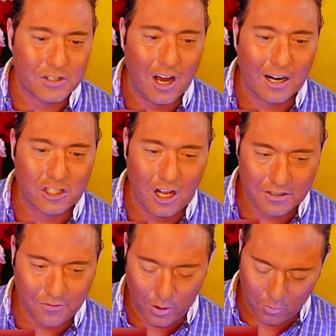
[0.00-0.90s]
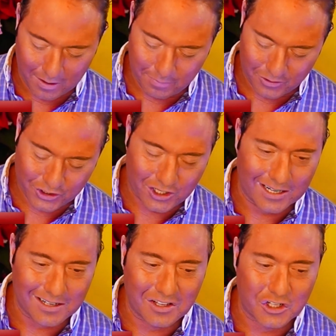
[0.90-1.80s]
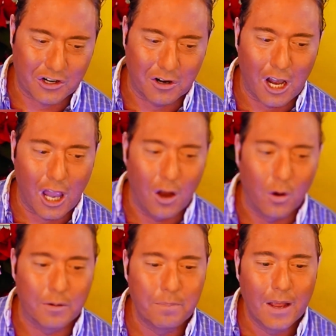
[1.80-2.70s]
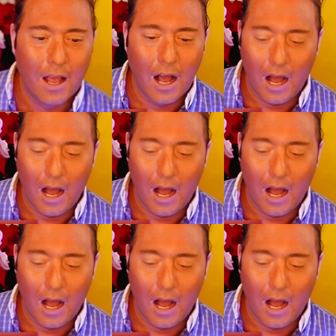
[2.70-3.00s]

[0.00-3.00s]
The stock has lost 41% this year alone.